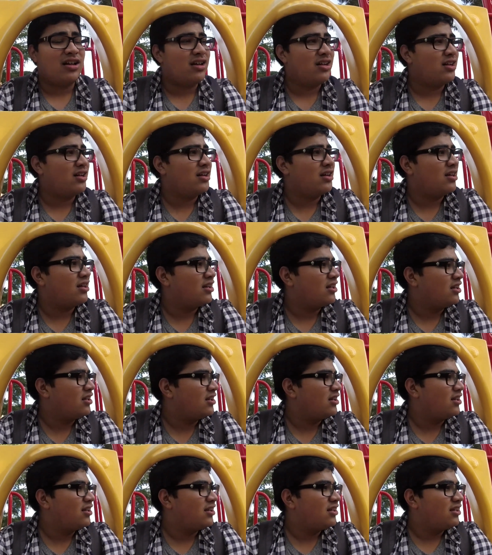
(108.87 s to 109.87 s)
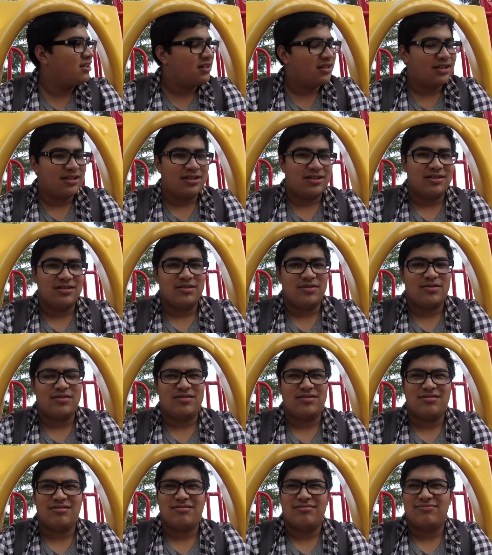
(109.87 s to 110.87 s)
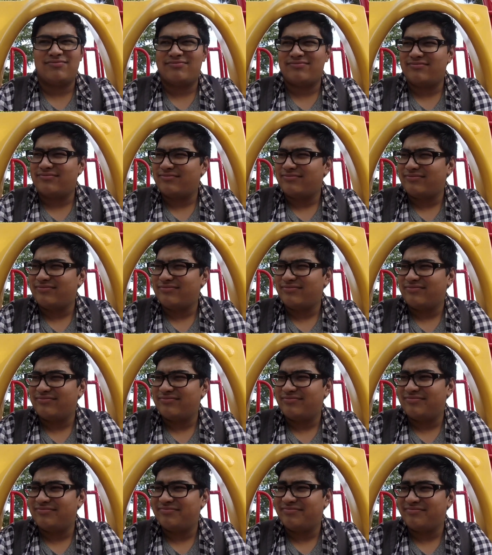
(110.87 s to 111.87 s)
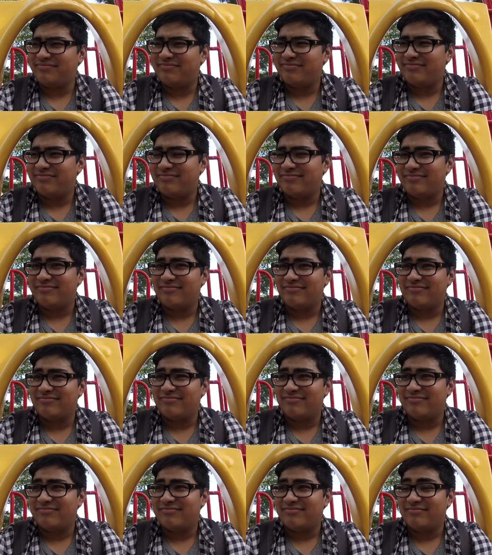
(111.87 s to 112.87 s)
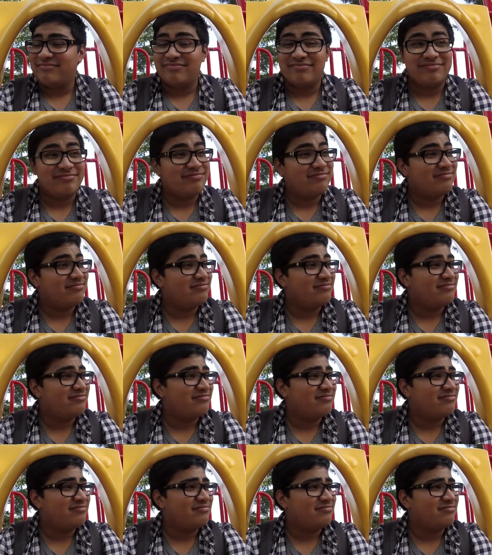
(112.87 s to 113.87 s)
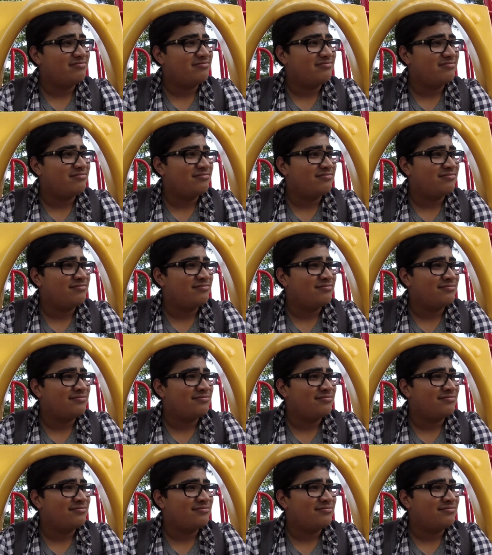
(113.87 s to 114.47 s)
Nothing is said.